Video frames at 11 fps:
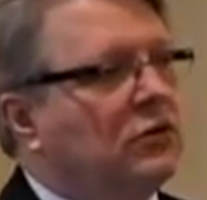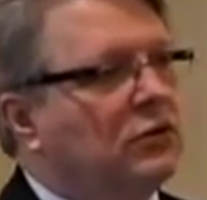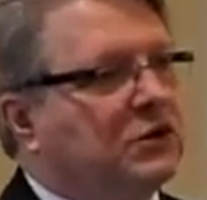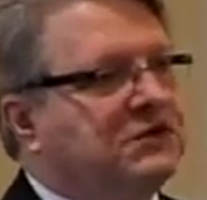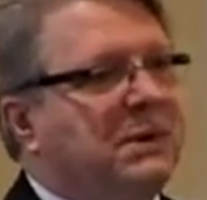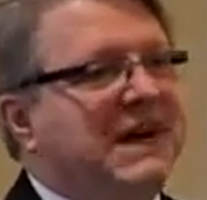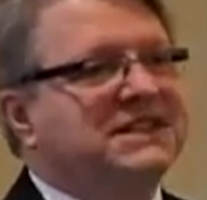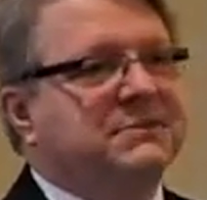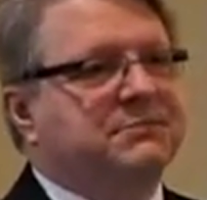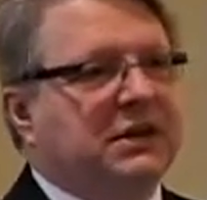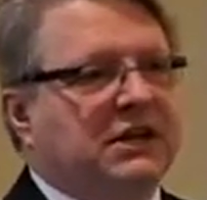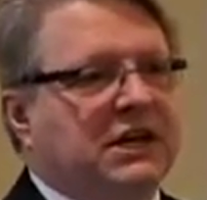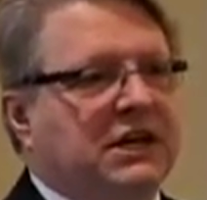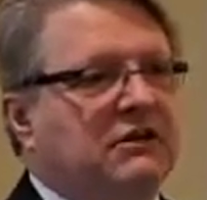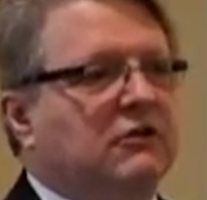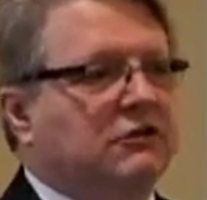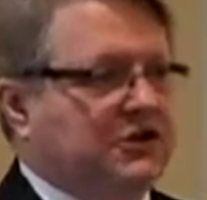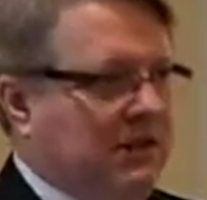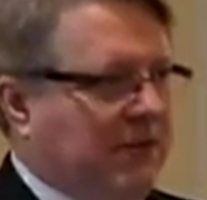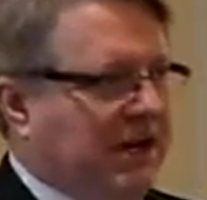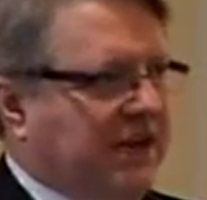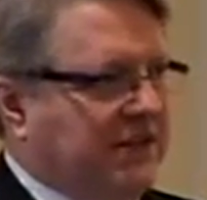responsibility for
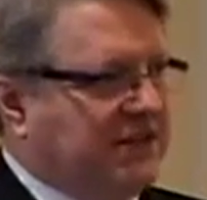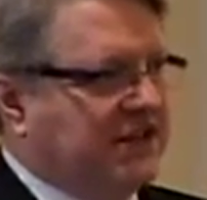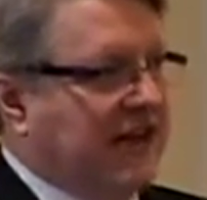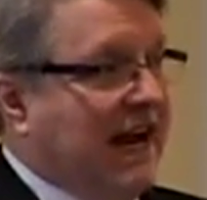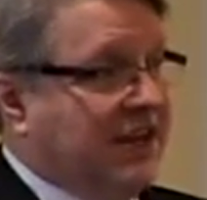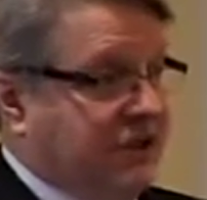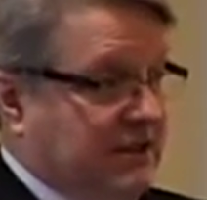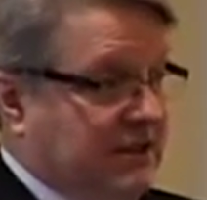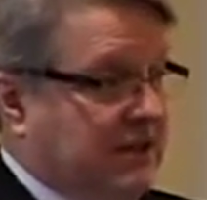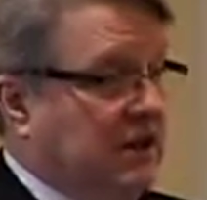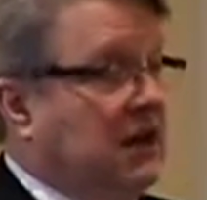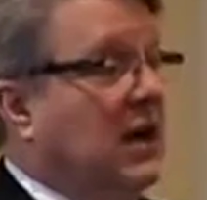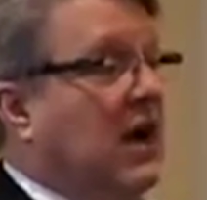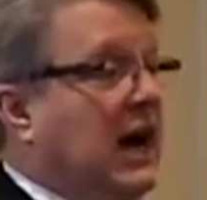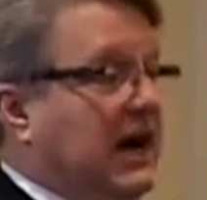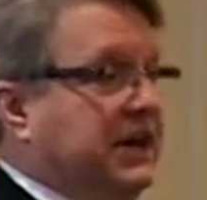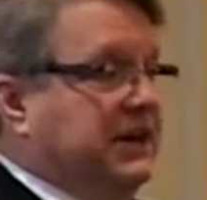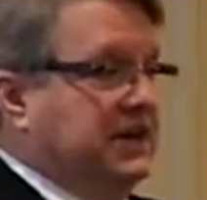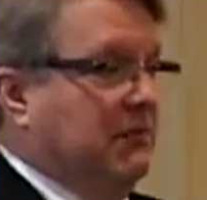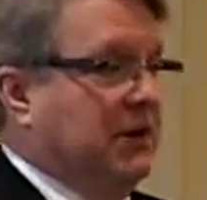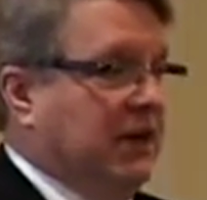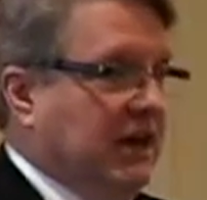somebody else's actions onto
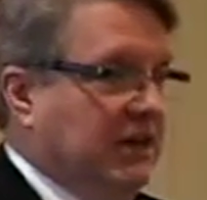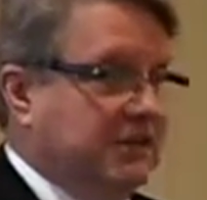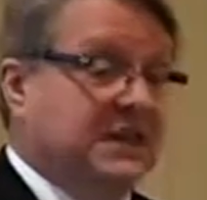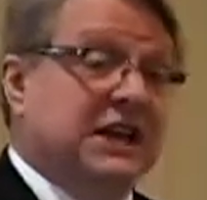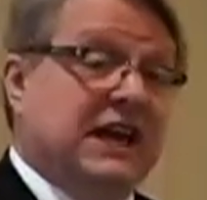somebody else.